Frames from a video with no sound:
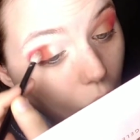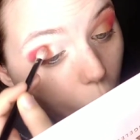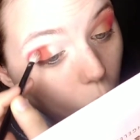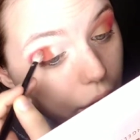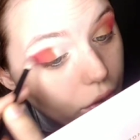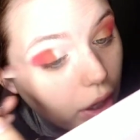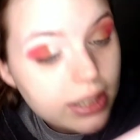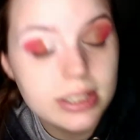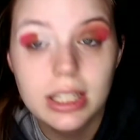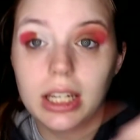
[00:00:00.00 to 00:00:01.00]
one
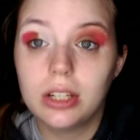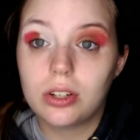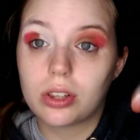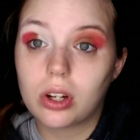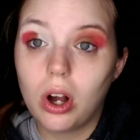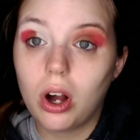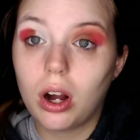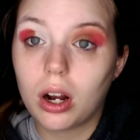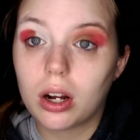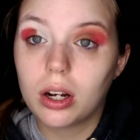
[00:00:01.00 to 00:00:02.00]
tries to get into the
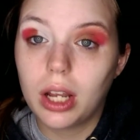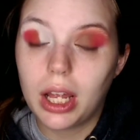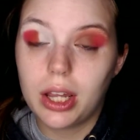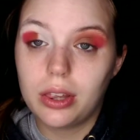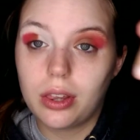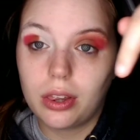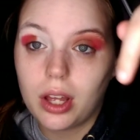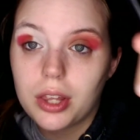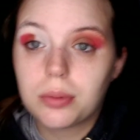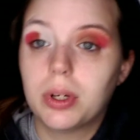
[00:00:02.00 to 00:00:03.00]
car, and the
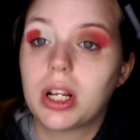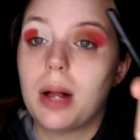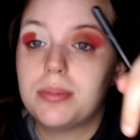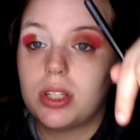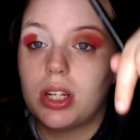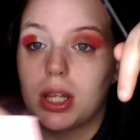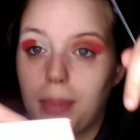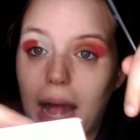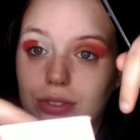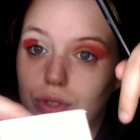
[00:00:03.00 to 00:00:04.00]
other one comes into the
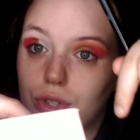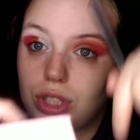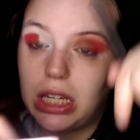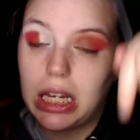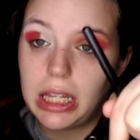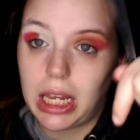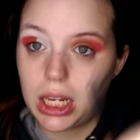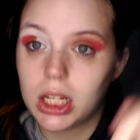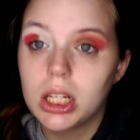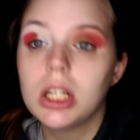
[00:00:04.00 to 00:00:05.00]
passenger seat, and they